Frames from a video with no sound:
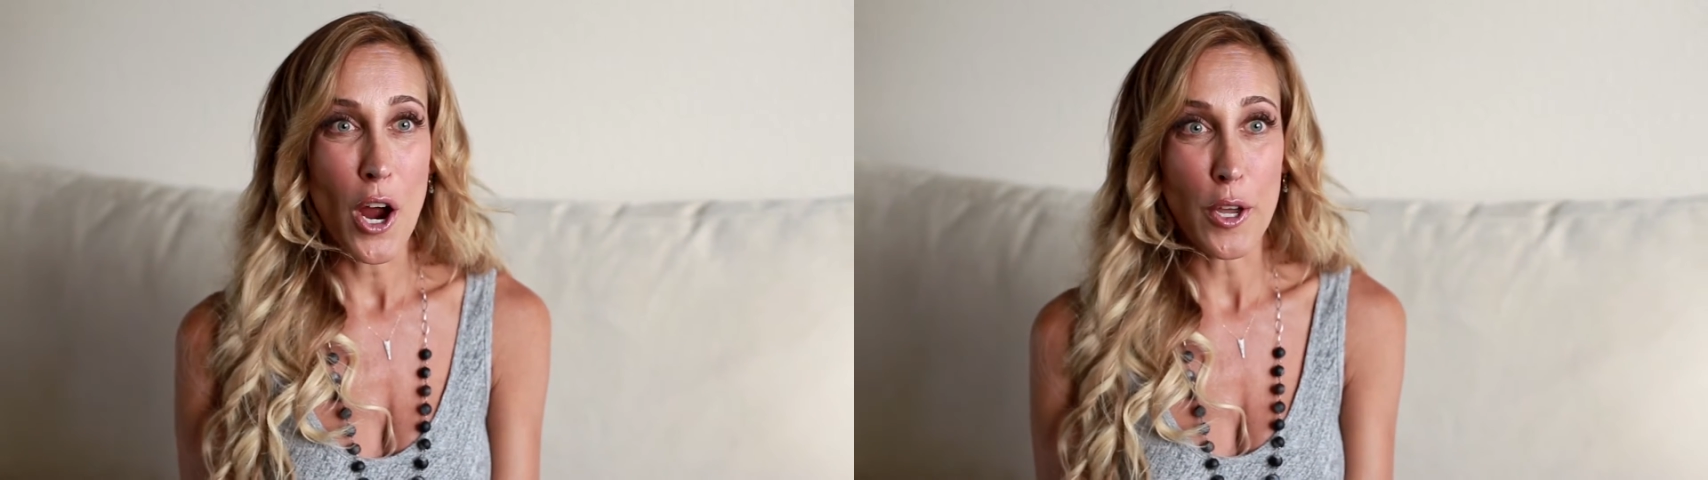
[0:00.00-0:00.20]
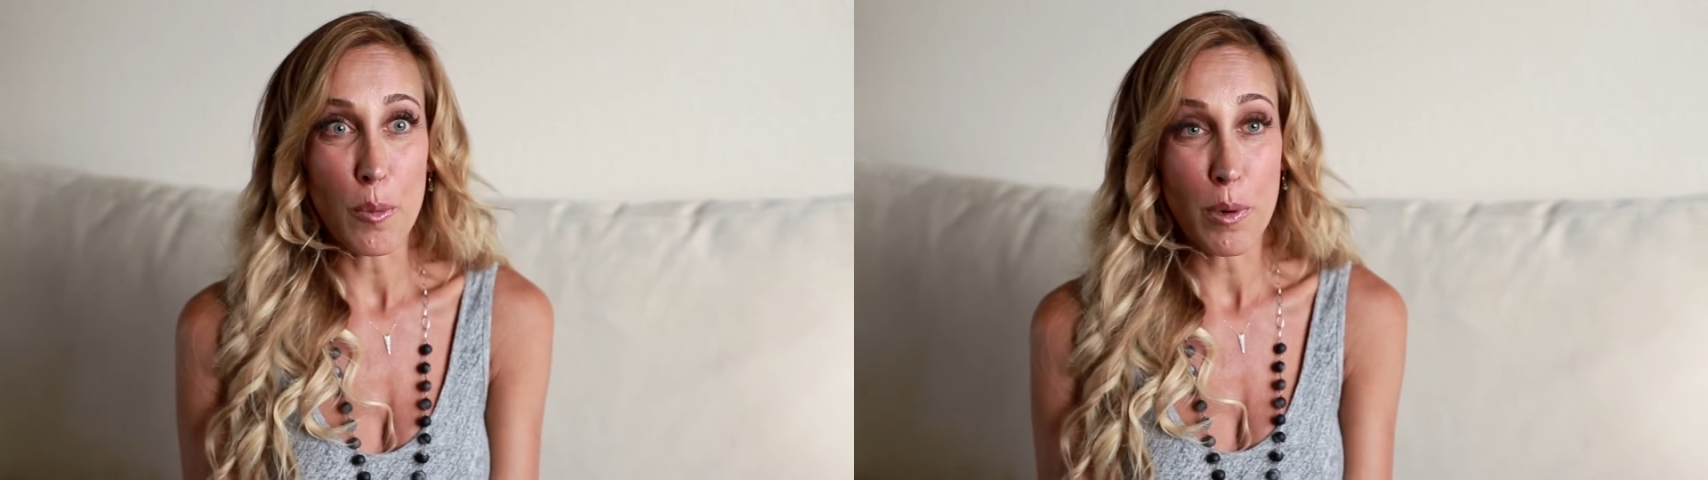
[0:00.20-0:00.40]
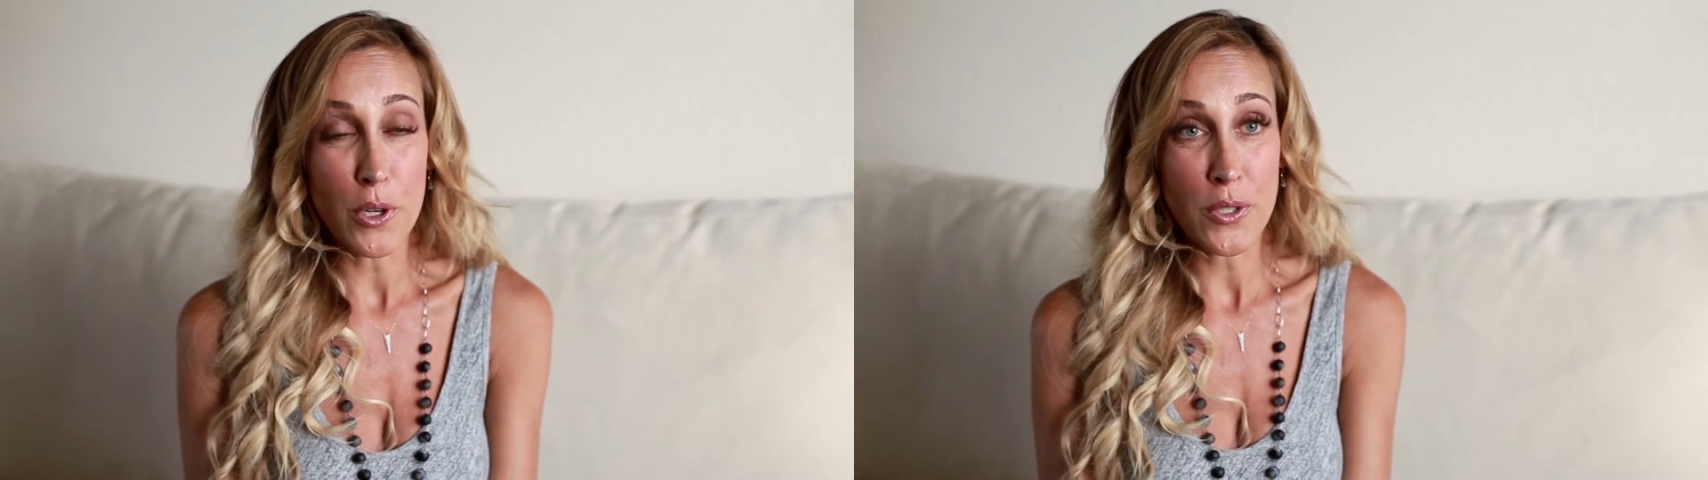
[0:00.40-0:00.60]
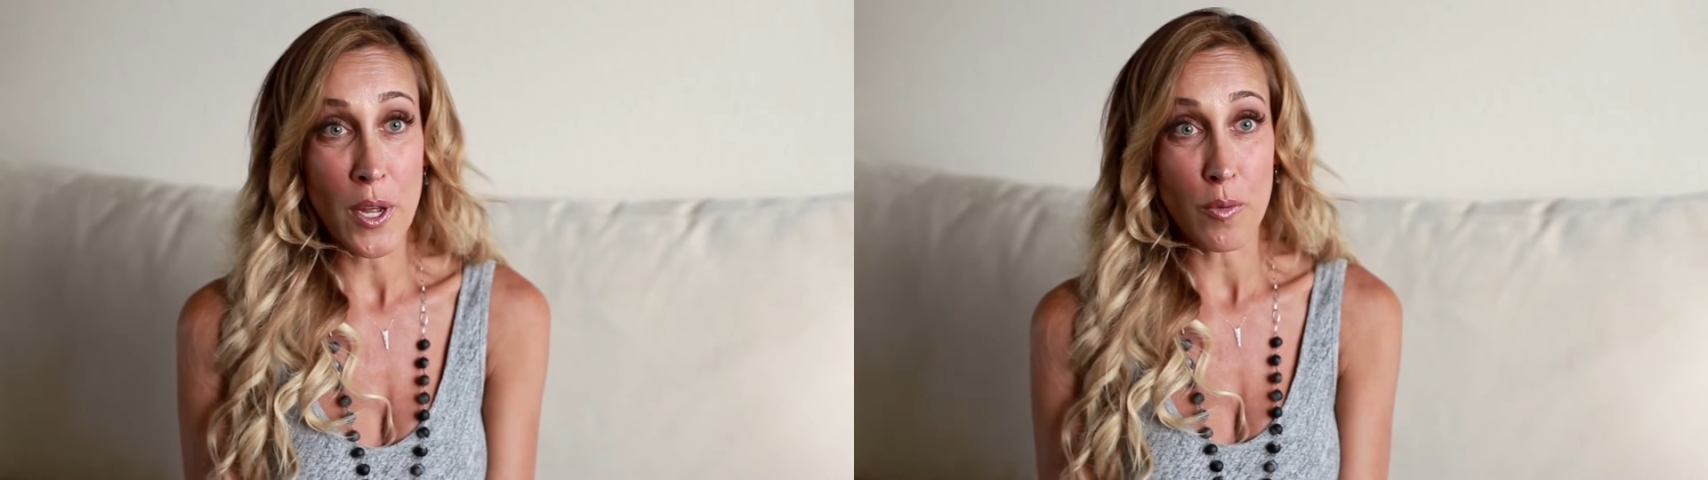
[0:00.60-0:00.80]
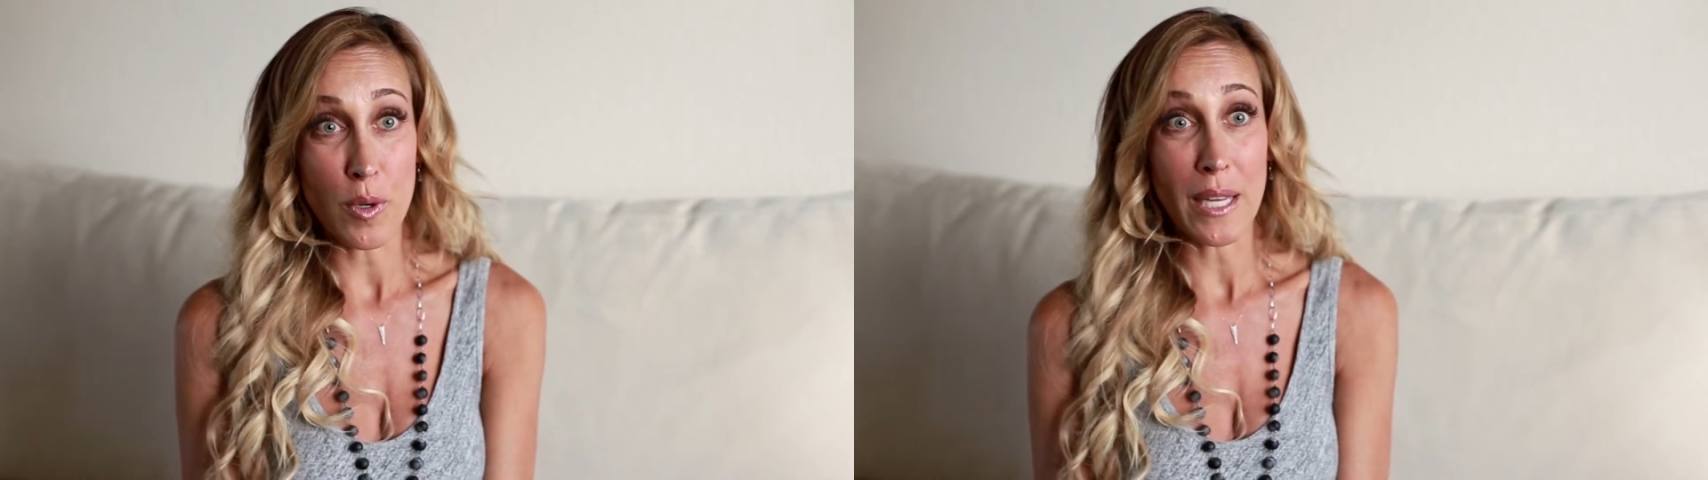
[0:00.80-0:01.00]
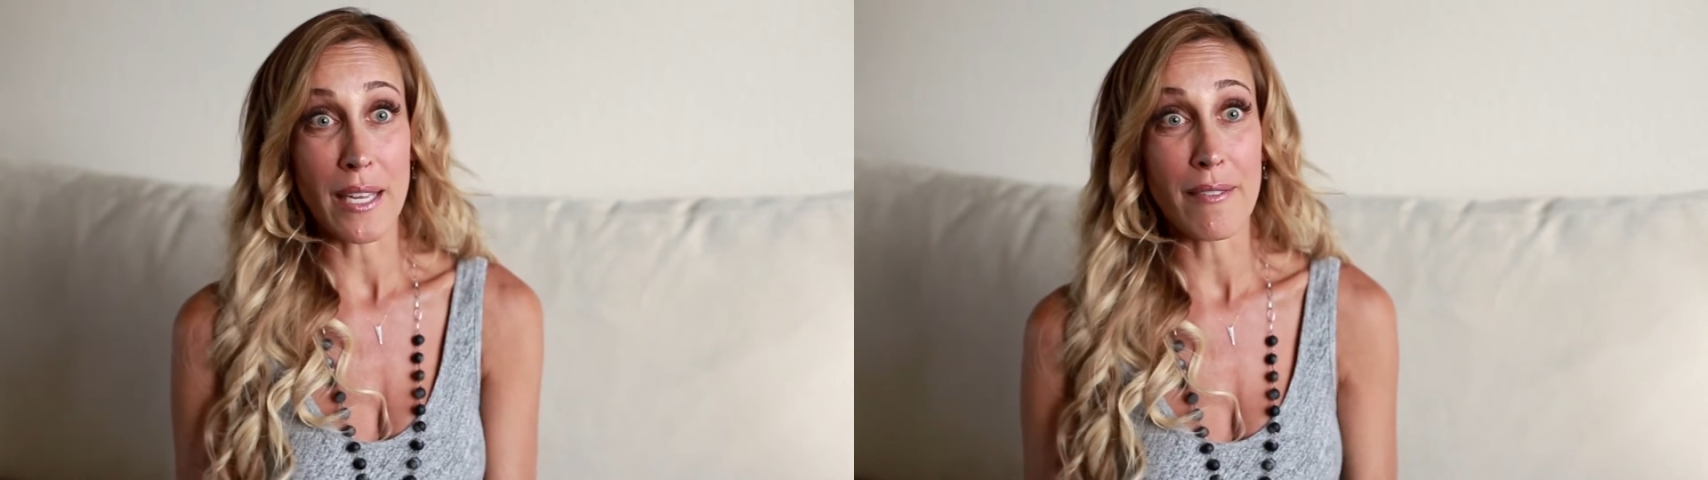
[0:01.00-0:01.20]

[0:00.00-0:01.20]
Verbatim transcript: Are you a person that really